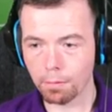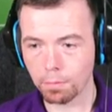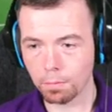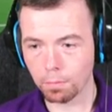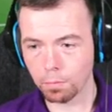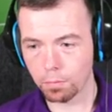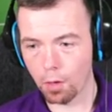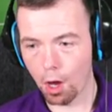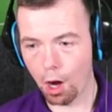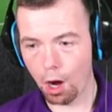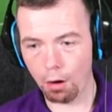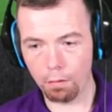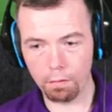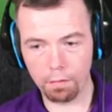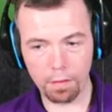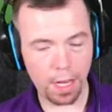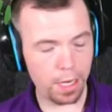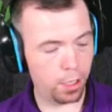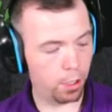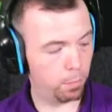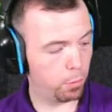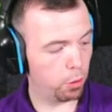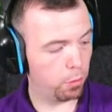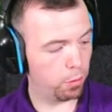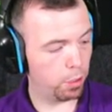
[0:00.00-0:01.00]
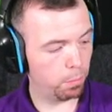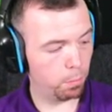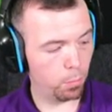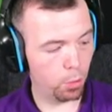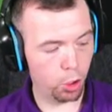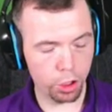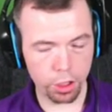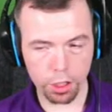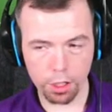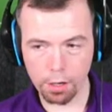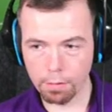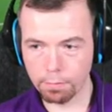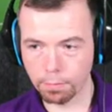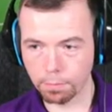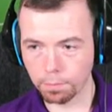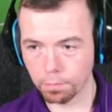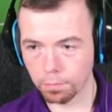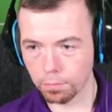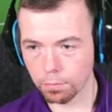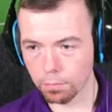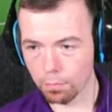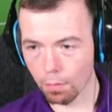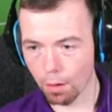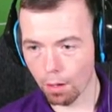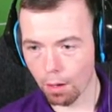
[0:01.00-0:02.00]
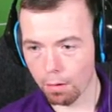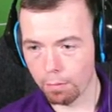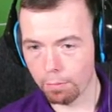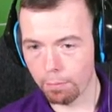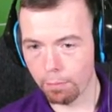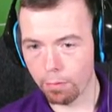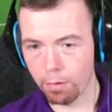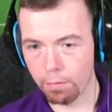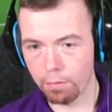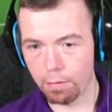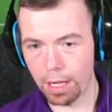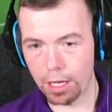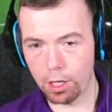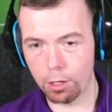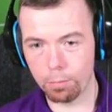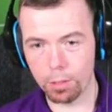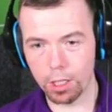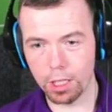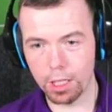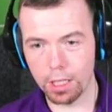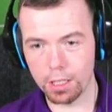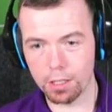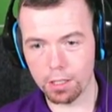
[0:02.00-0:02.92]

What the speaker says: Oh, Venom, you're in mud. Venom, you need...